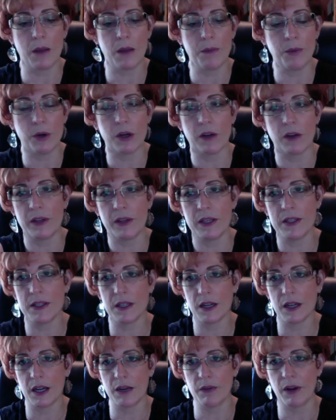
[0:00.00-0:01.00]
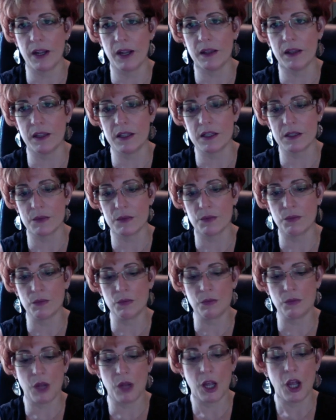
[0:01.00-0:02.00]
book of his that I read. That's
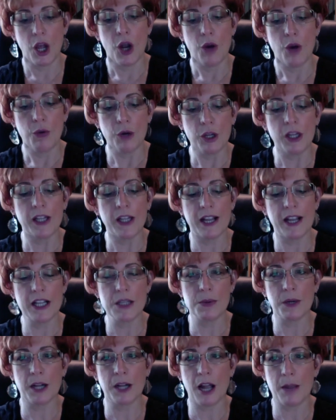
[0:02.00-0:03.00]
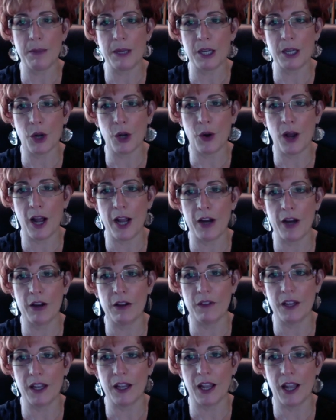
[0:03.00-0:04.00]
what got me to go hire
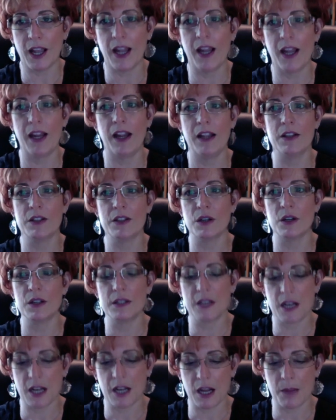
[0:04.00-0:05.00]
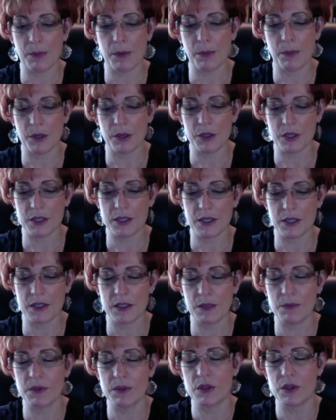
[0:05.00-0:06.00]
the VA and start setting up a bunch of
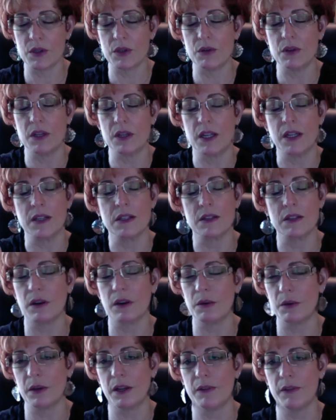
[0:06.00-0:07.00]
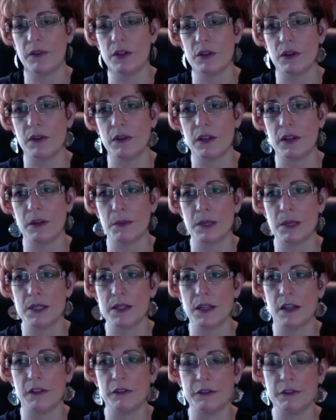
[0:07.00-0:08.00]
systems to do things, so I wouldn't have to do everything
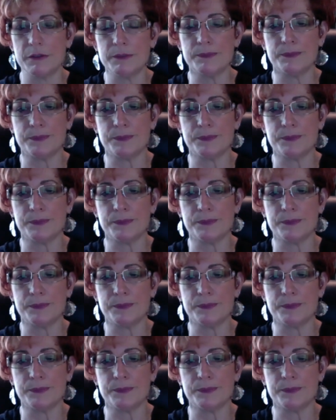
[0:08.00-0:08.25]
myself.